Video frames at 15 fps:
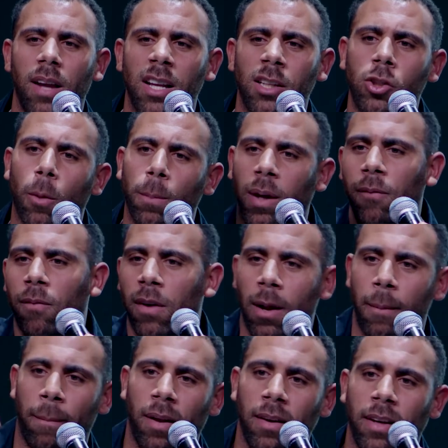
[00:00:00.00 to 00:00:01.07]
and stop giving
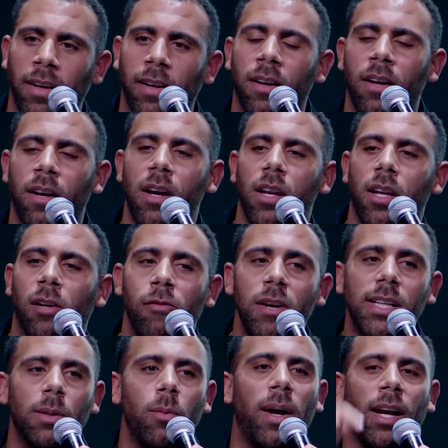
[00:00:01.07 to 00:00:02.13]
them money? The
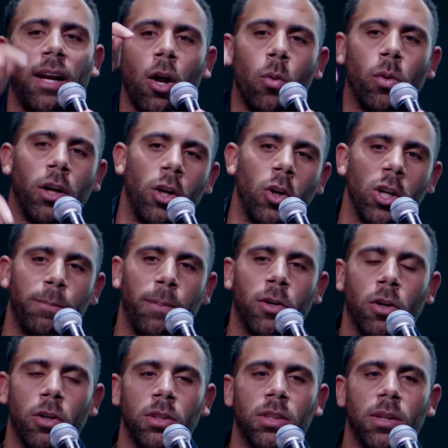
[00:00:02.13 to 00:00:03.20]
reason why they don't want to do it is
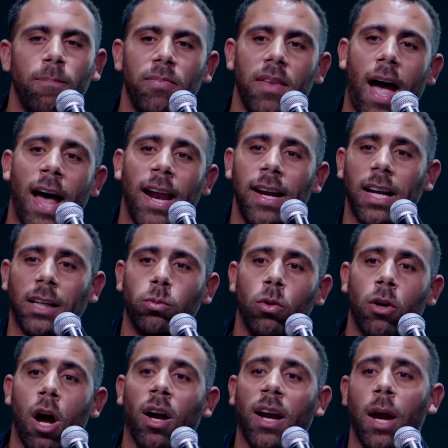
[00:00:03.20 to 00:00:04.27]
because Adidas will
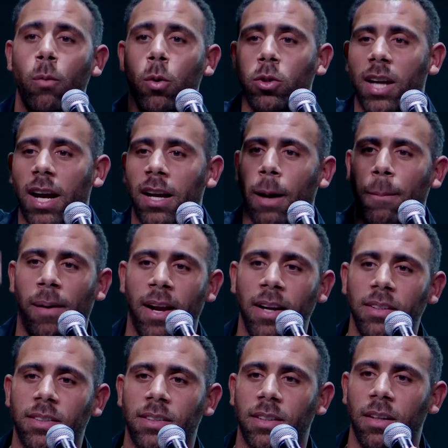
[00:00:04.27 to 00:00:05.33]
go, okay, we'll take that
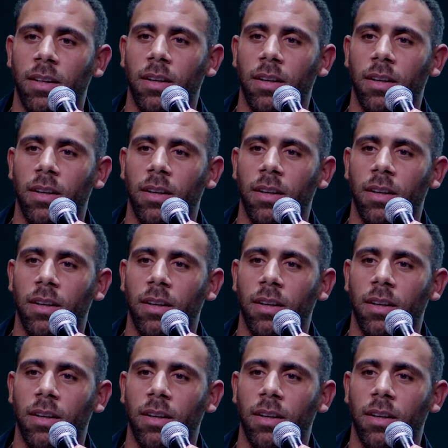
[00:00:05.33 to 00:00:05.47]
place,